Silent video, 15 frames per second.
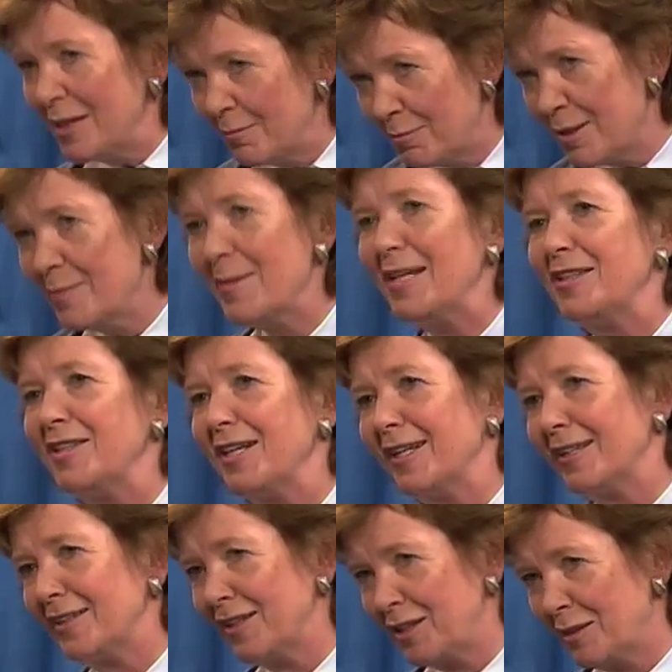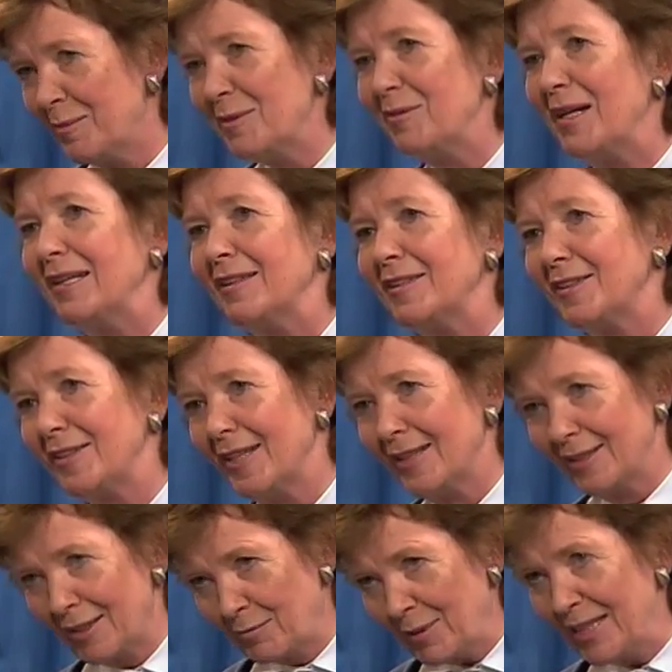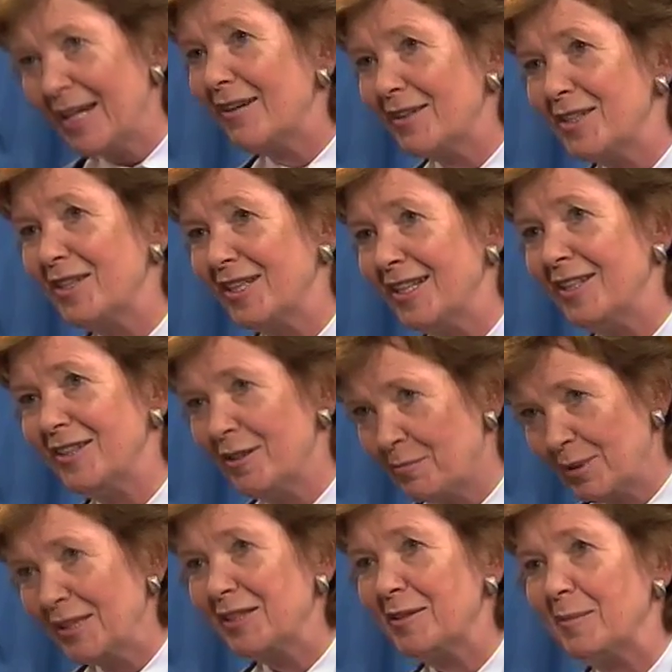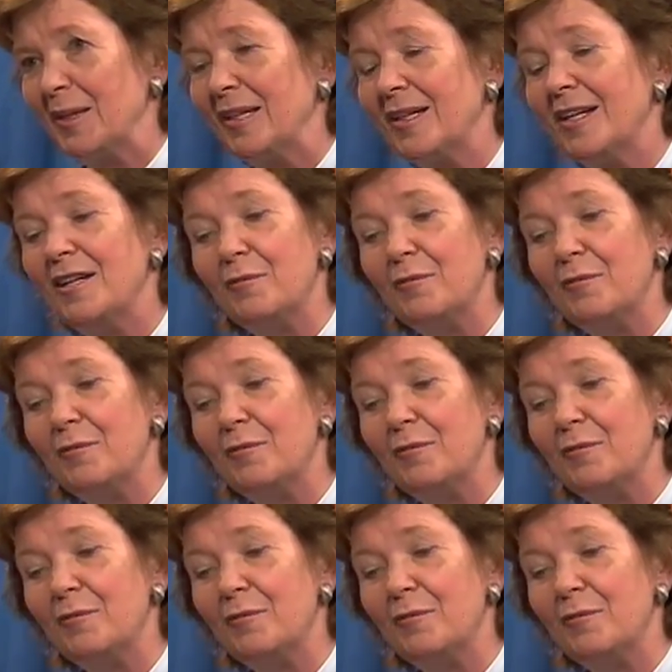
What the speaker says: implementing the human rights that we guaranteed in principle,